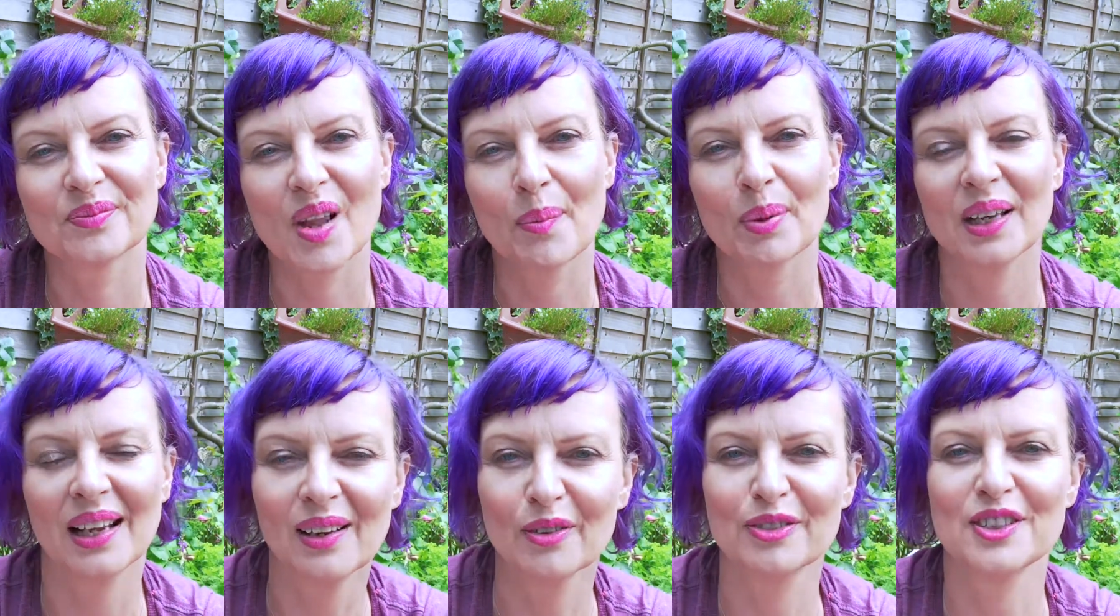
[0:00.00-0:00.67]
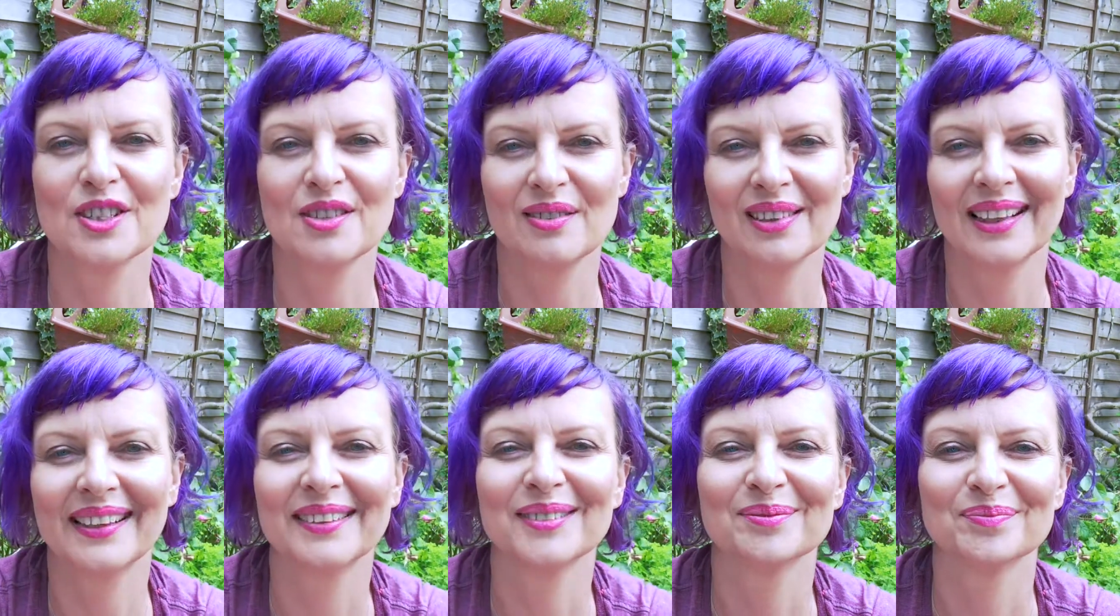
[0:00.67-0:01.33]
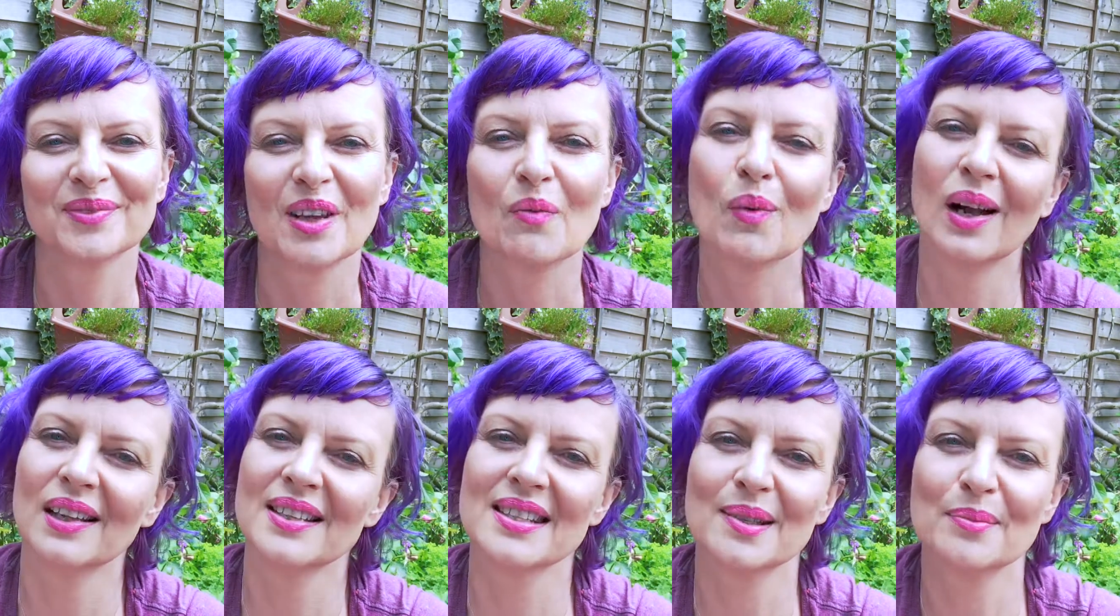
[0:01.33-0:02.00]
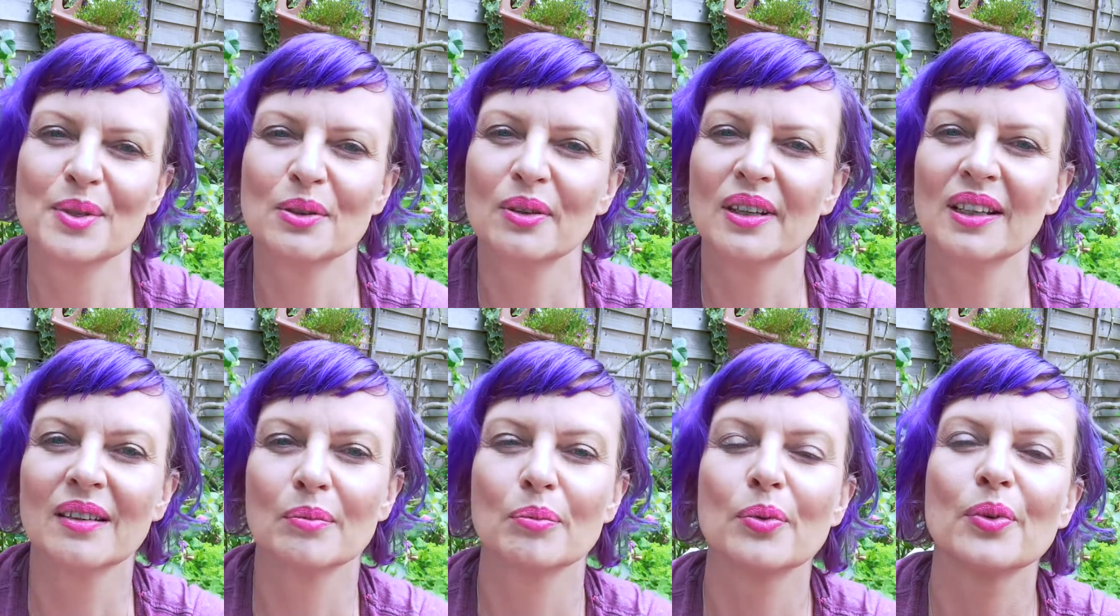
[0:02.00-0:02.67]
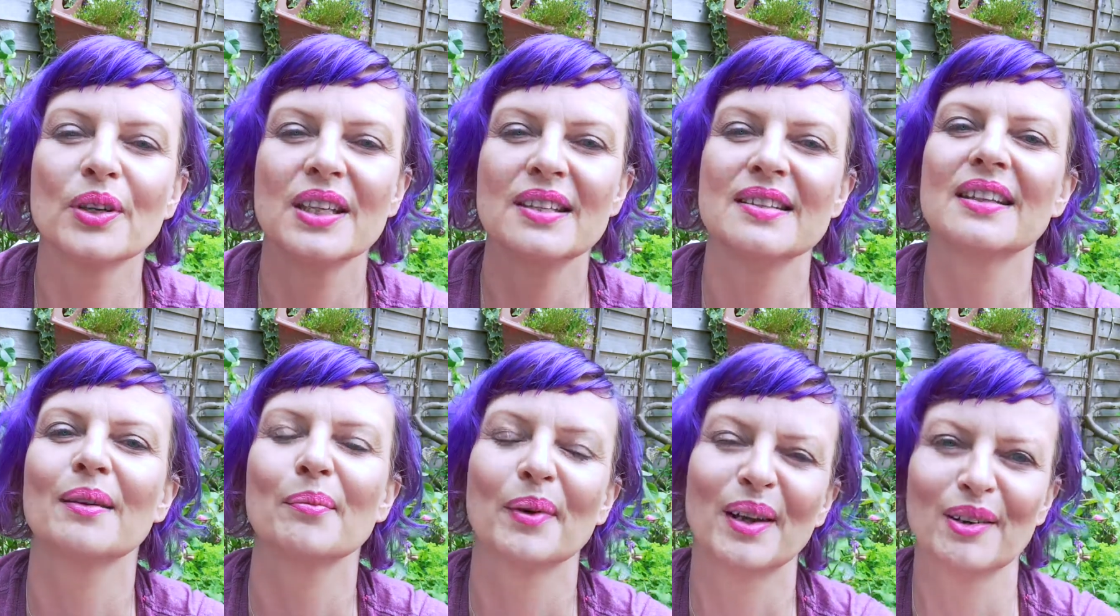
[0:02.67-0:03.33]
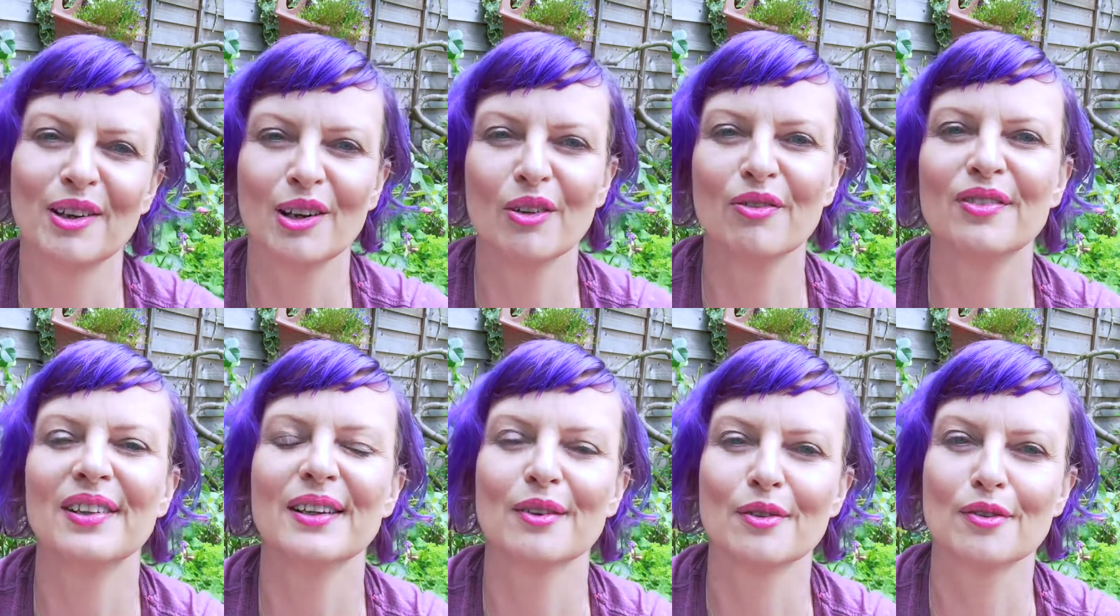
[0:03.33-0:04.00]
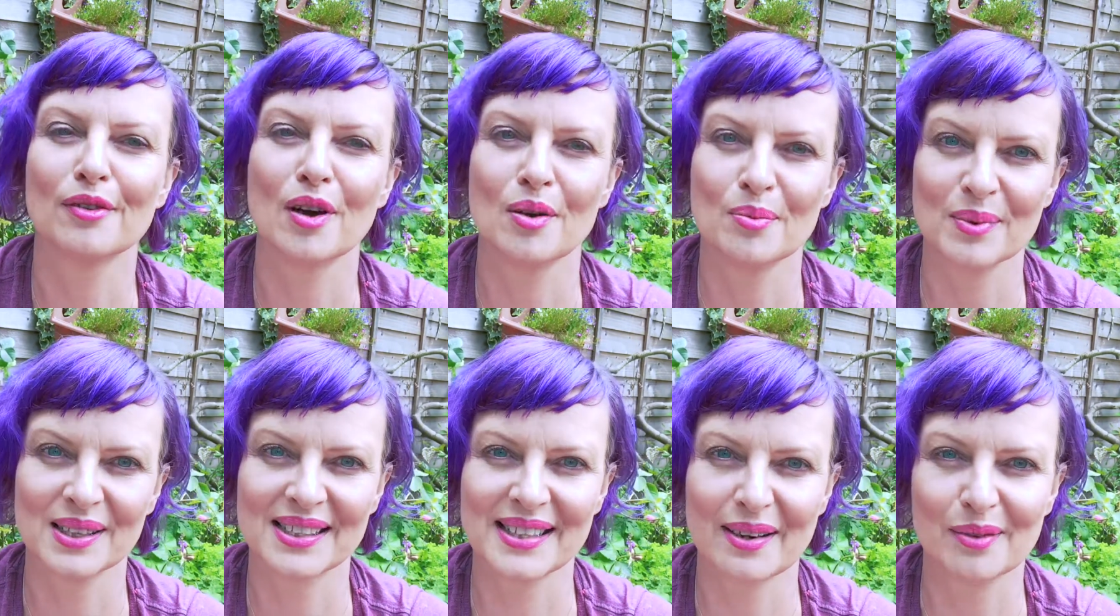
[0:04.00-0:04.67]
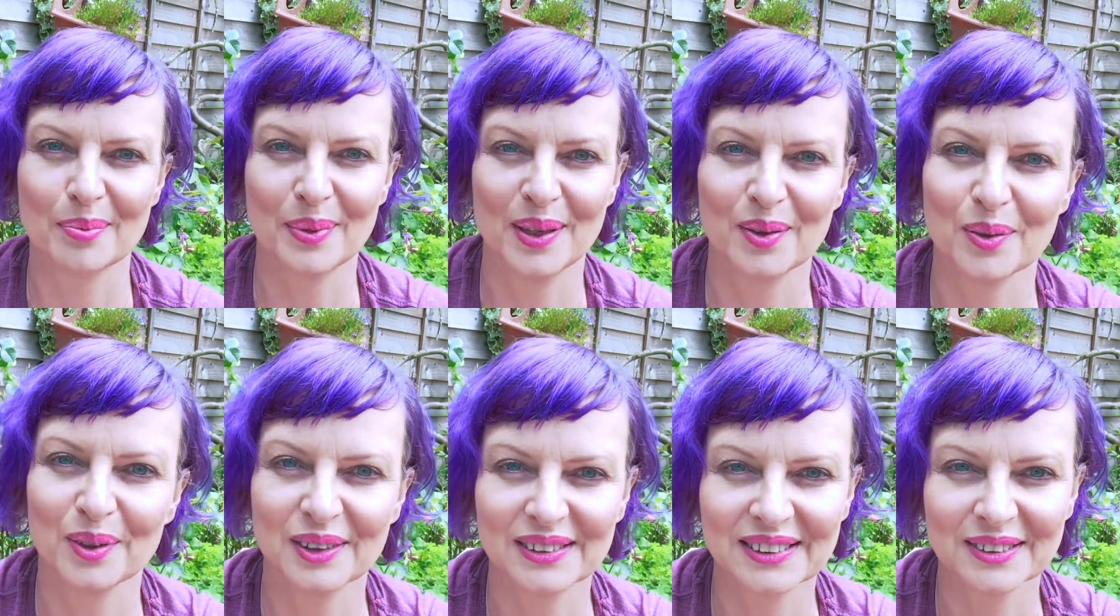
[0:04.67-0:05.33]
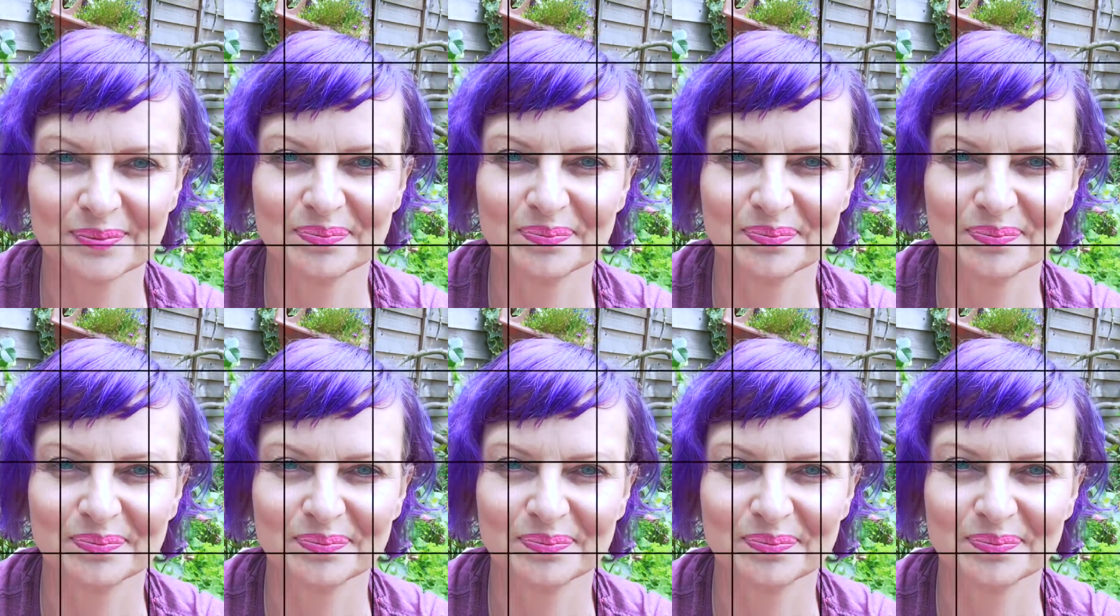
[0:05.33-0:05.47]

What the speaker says: But I love to do that. And whilst I'm doing it, I'm breathing in my lovely aromatherapy oils.